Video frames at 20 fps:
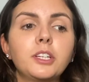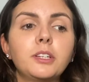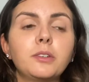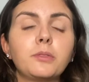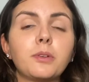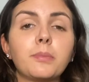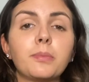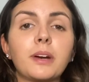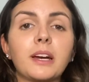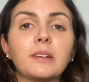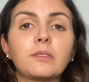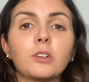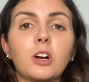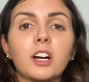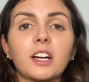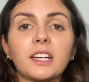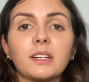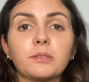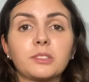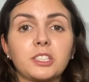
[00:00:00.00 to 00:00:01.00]
Rip Ride
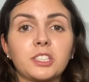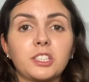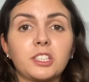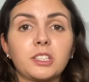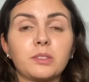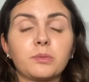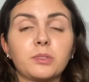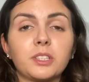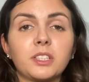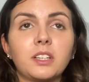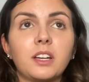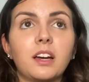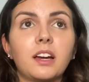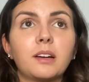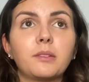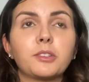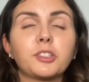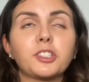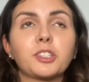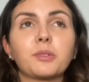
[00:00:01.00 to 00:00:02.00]
Rocket was a good one. I
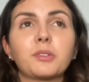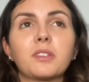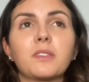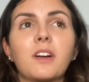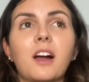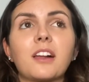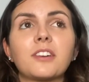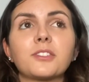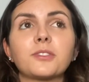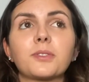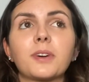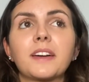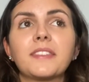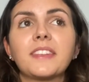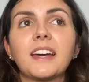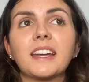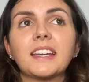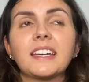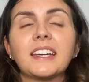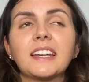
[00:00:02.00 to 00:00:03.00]
wish I would have gotten to ride
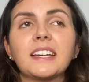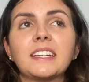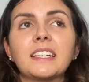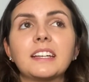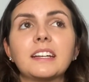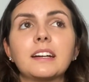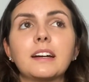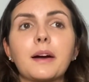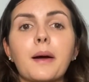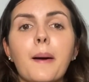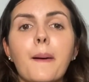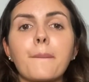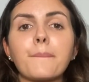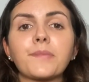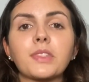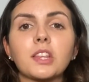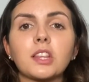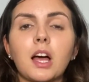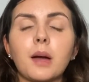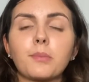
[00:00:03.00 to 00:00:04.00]
that again. A
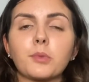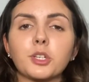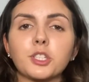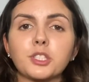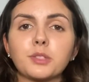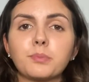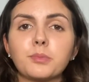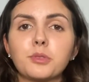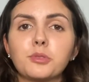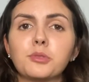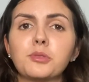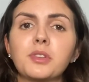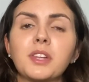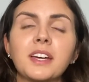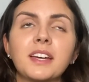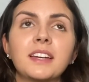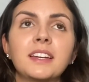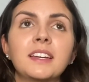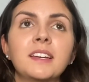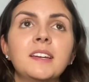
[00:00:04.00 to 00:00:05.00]
lot more smooth.
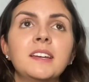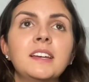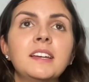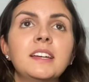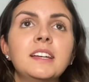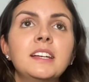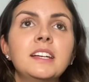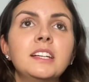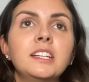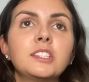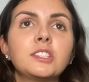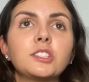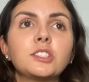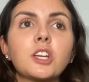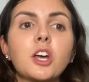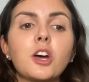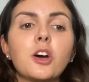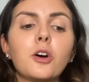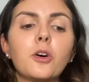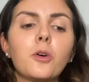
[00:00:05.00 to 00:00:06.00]

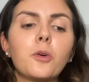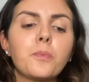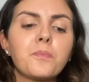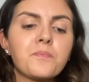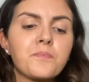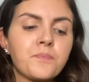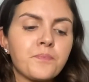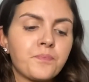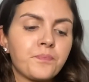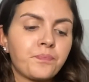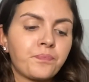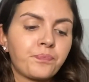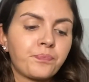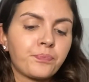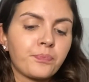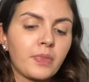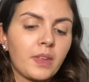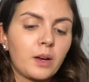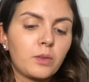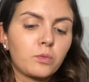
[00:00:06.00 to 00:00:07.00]
So
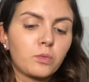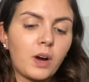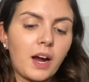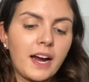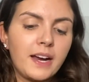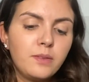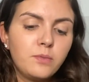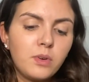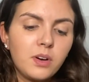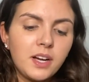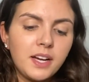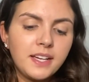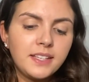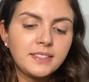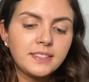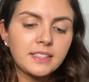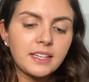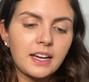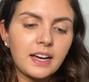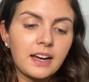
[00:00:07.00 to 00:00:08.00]

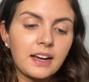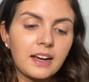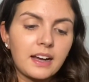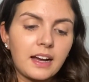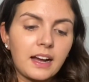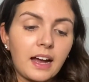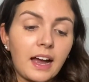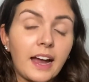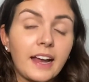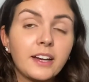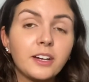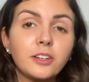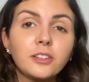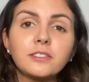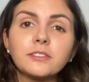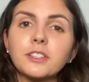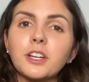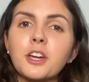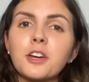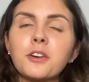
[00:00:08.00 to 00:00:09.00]
ride-wise, I don't
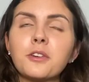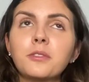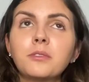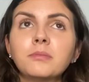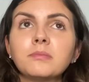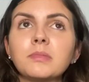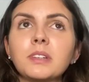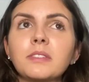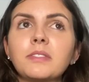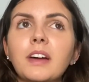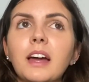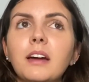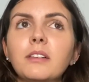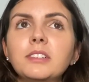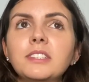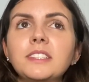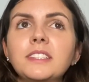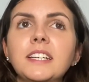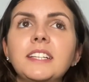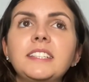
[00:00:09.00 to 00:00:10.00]
know if I
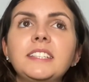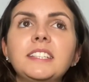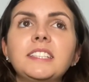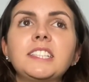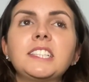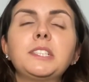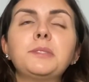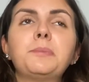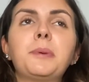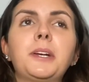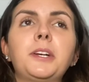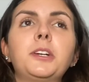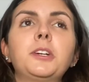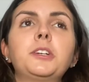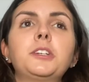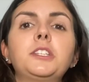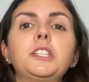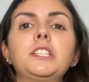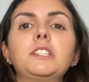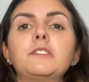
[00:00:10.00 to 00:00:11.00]
would say Disney's better or
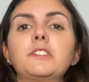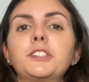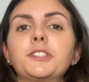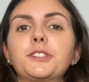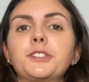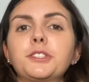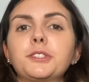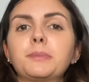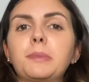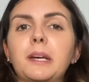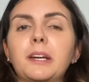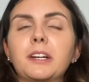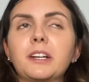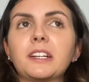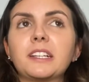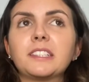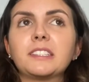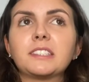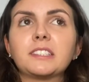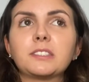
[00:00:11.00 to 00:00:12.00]
Universal is better.
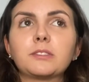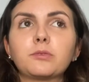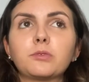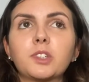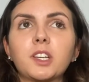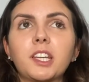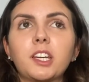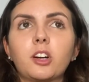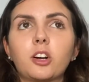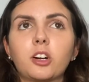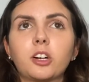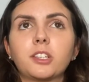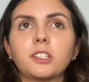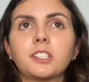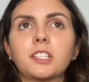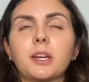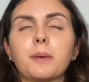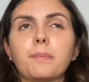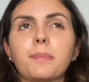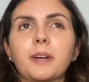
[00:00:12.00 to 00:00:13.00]
It's really hard to
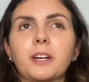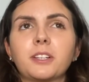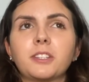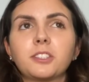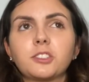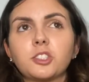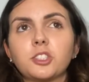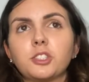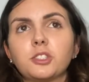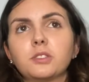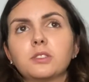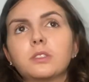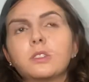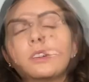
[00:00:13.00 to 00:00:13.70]
compare the two.